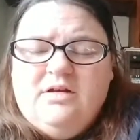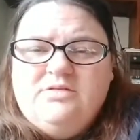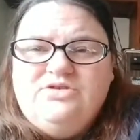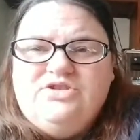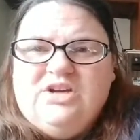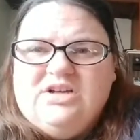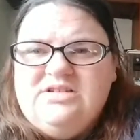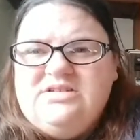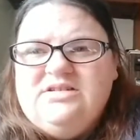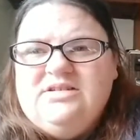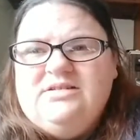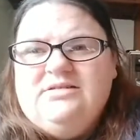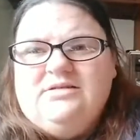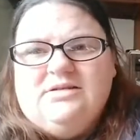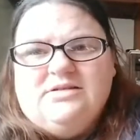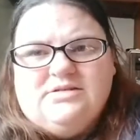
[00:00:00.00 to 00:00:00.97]

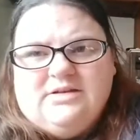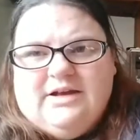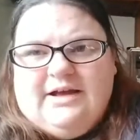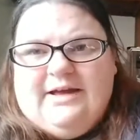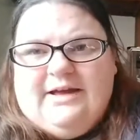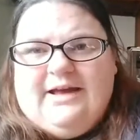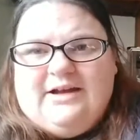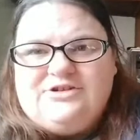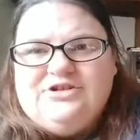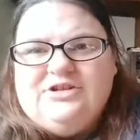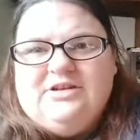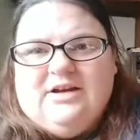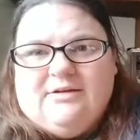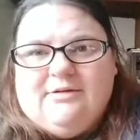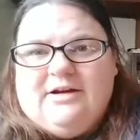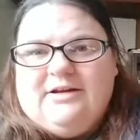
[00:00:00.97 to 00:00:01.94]
Justin does not,
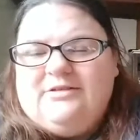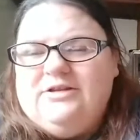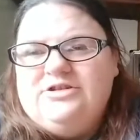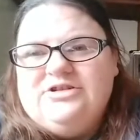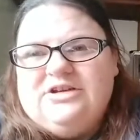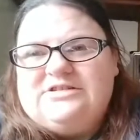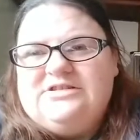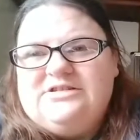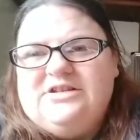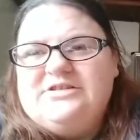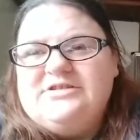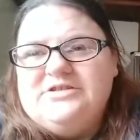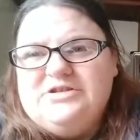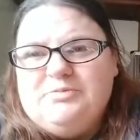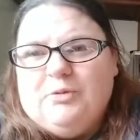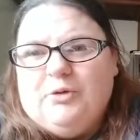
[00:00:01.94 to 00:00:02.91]
actually, ironically, Justin
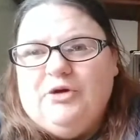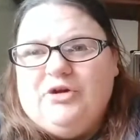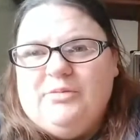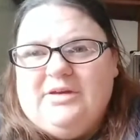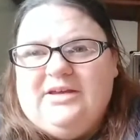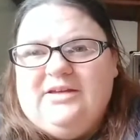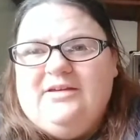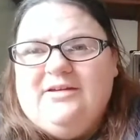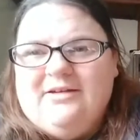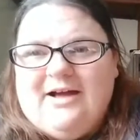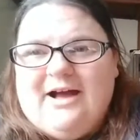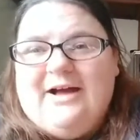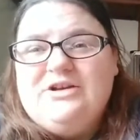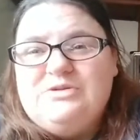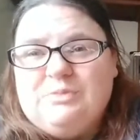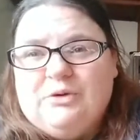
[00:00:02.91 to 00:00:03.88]
doesn't spoil me.
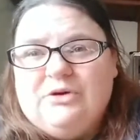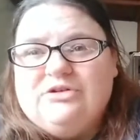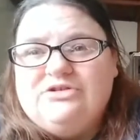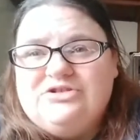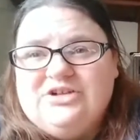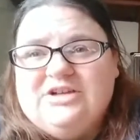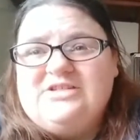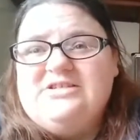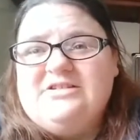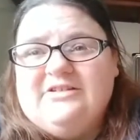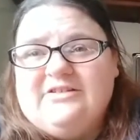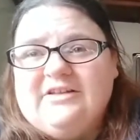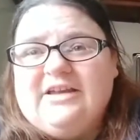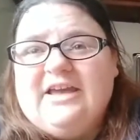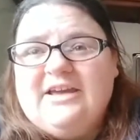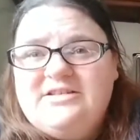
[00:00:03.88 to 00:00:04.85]
I spoil Justin
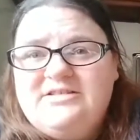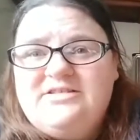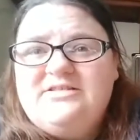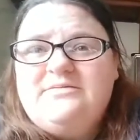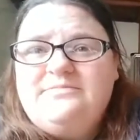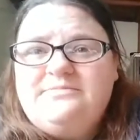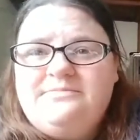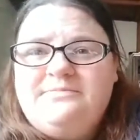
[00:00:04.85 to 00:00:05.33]
and the kids.